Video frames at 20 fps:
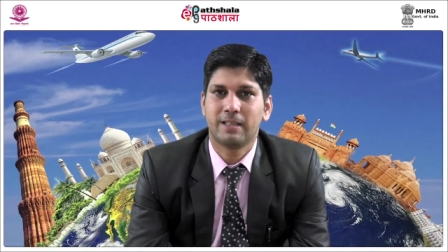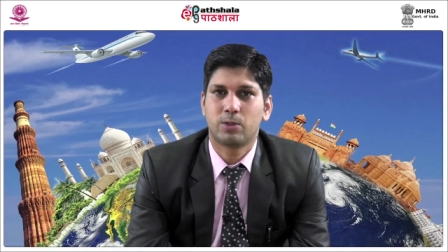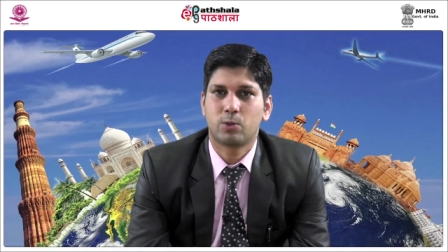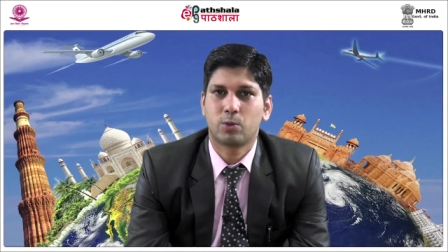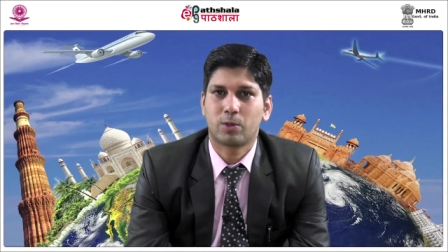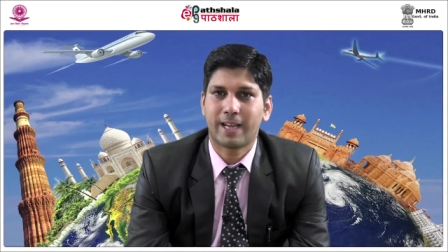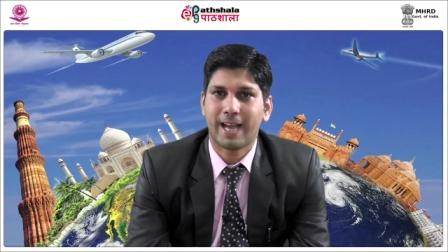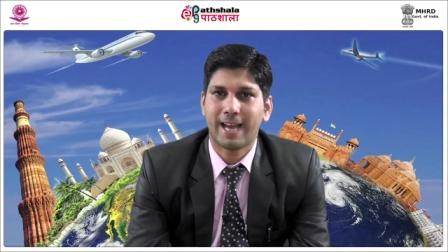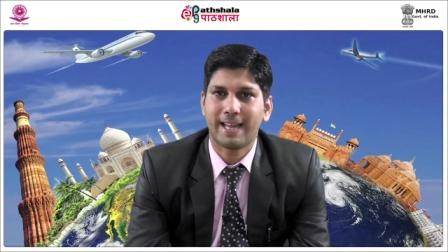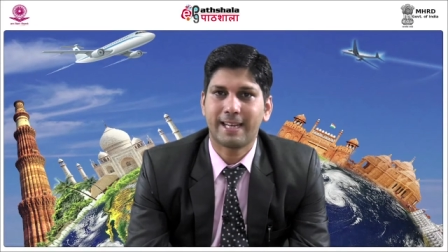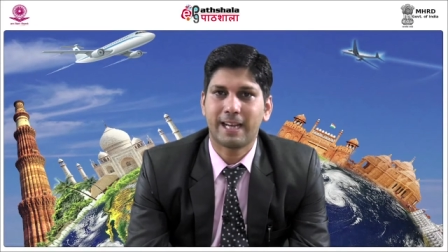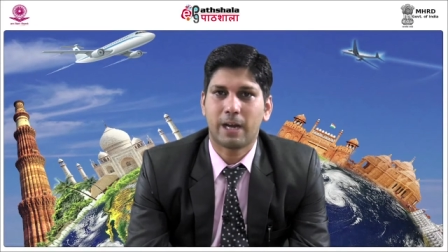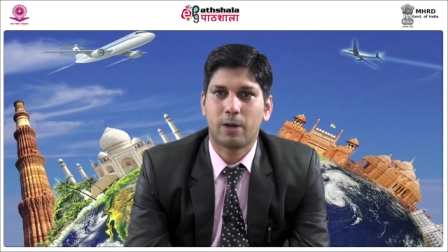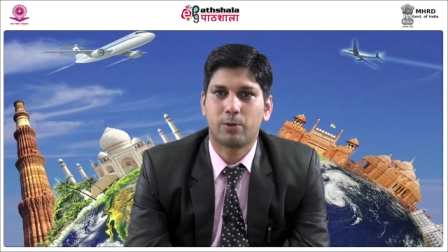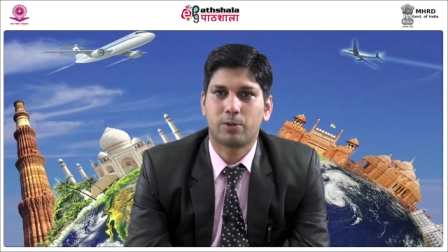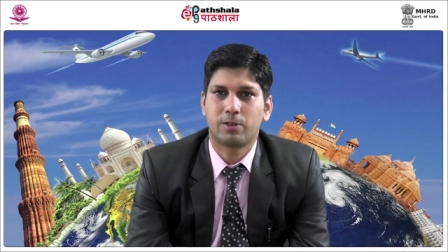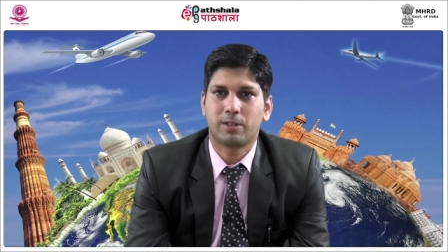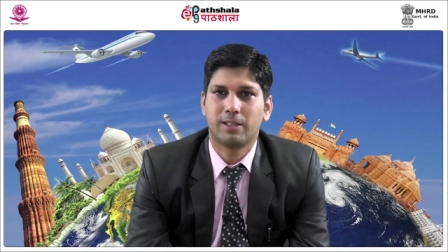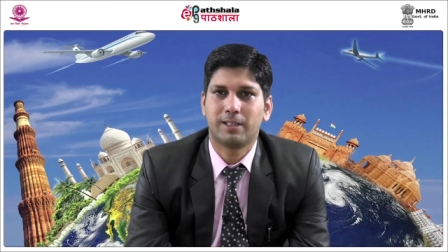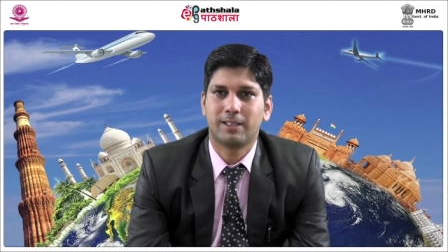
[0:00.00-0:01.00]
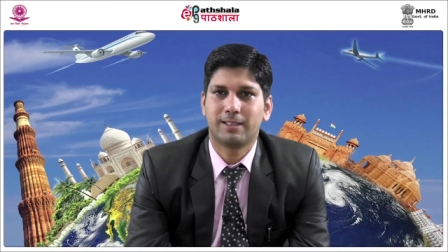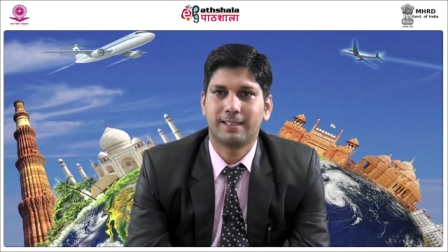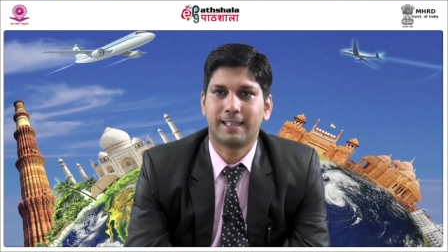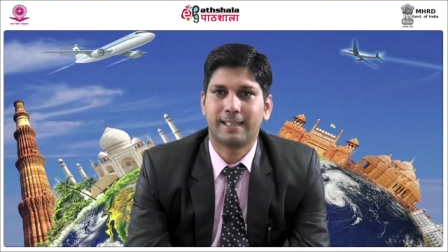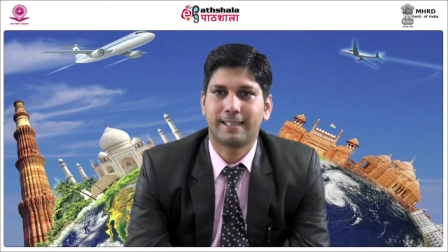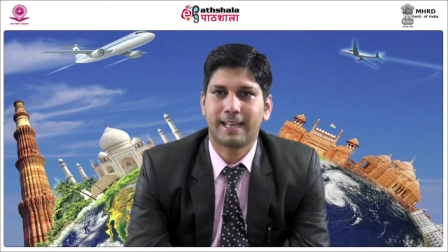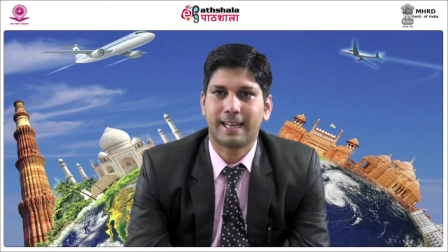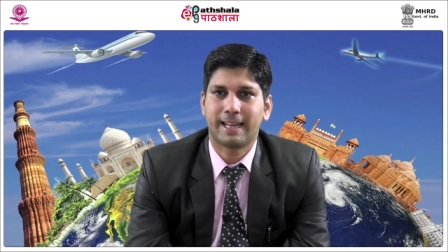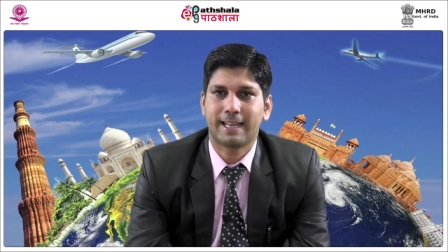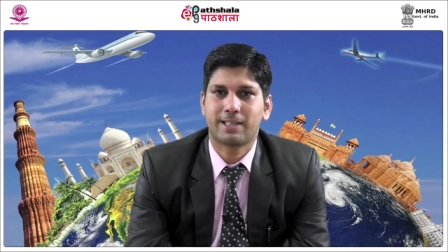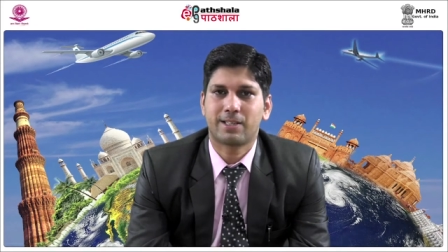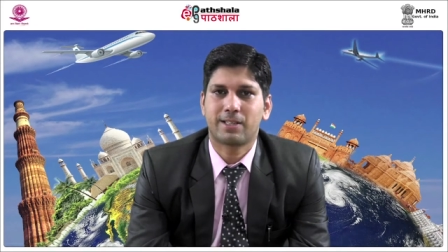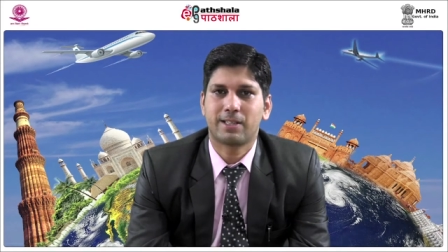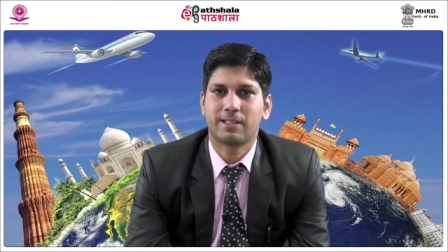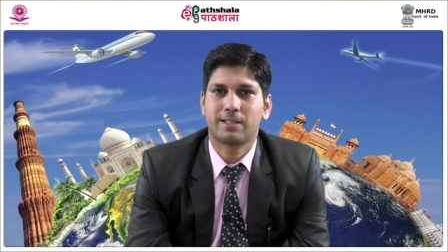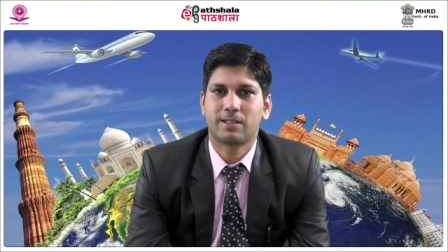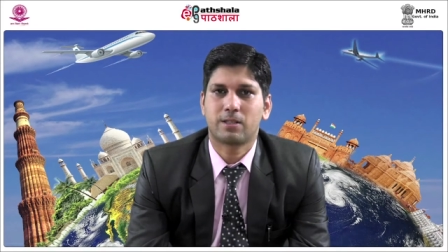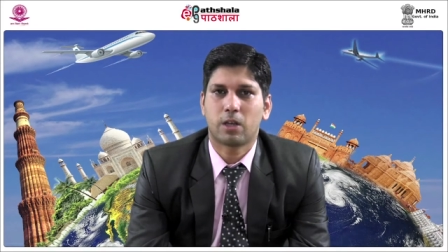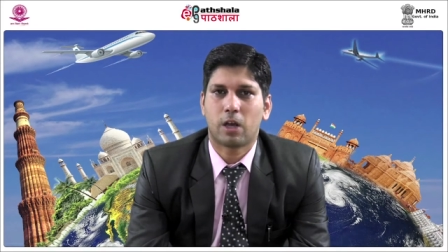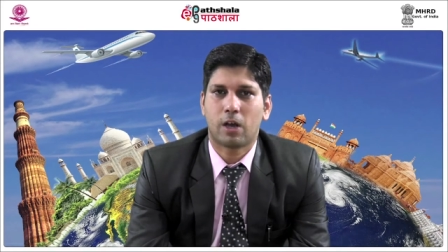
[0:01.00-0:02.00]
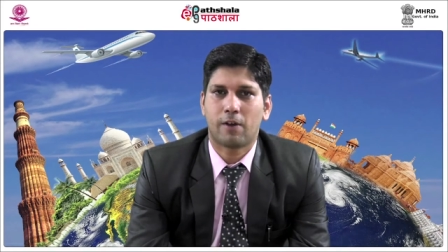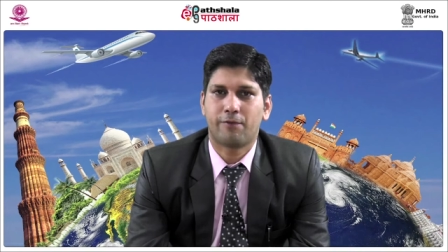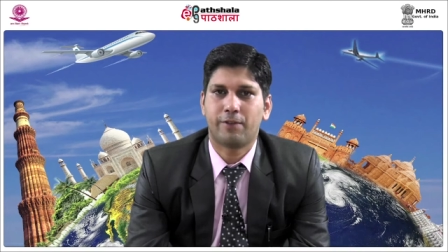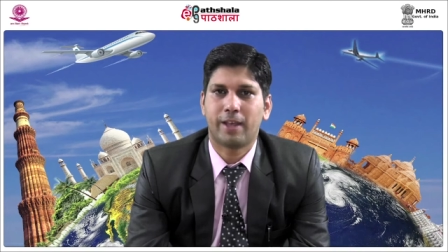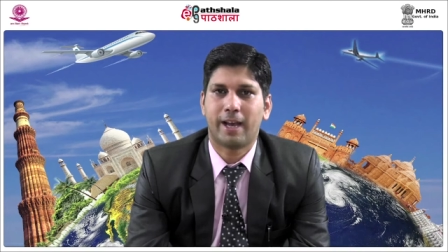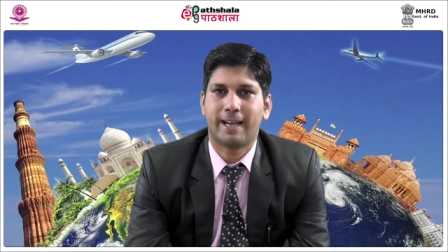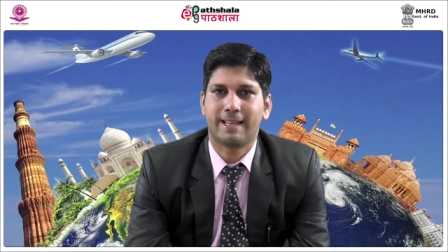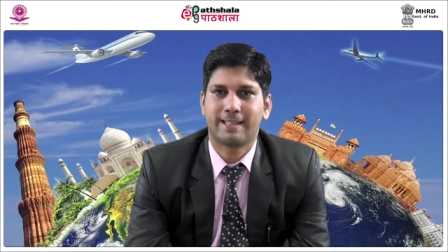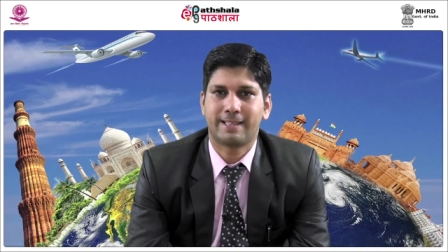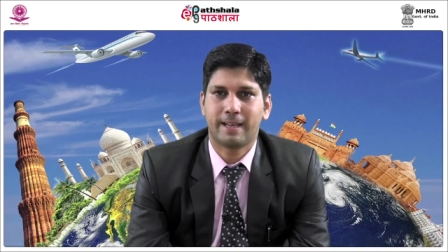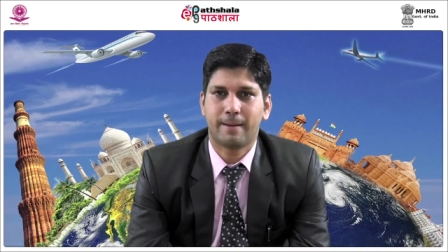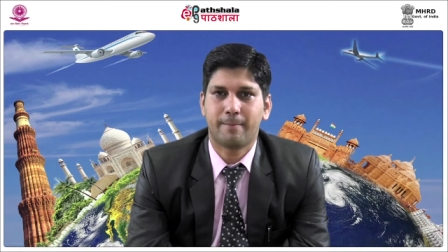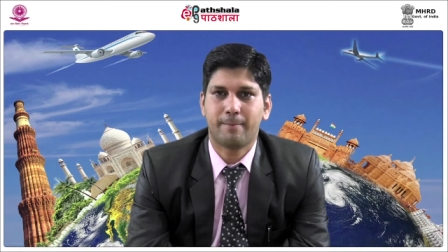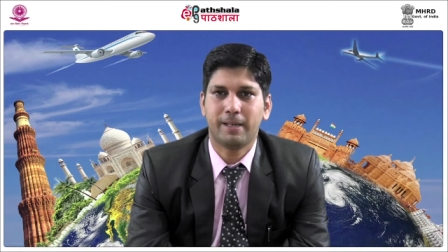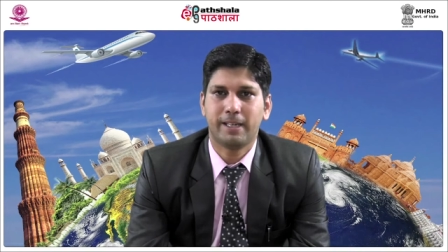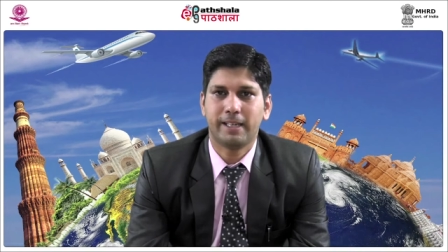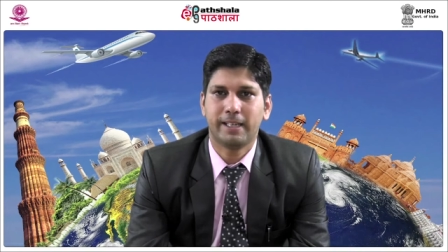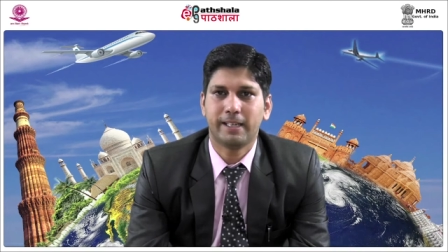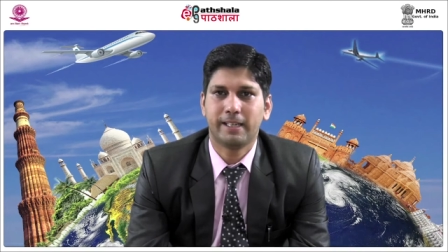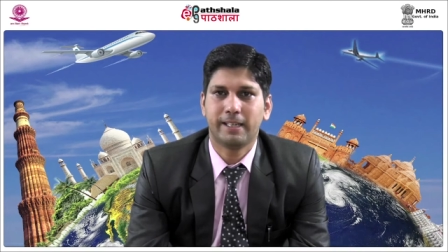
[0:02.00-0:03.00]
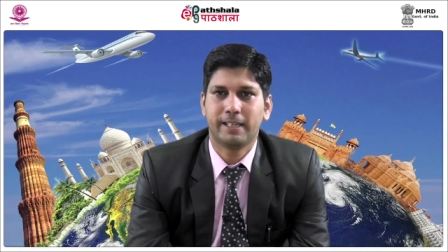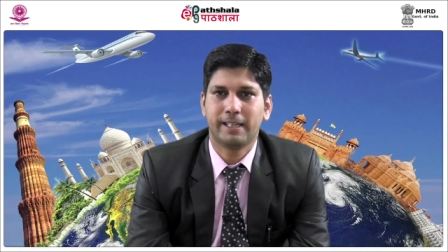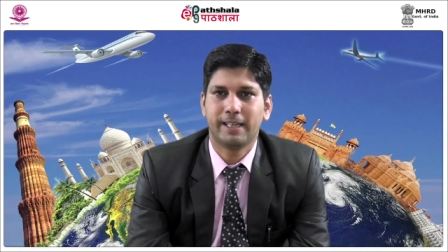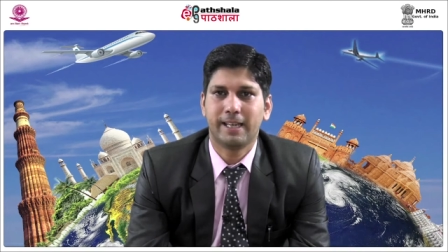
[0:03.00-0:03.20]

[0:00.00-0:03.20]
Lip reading: to carry out the directions of the Assembly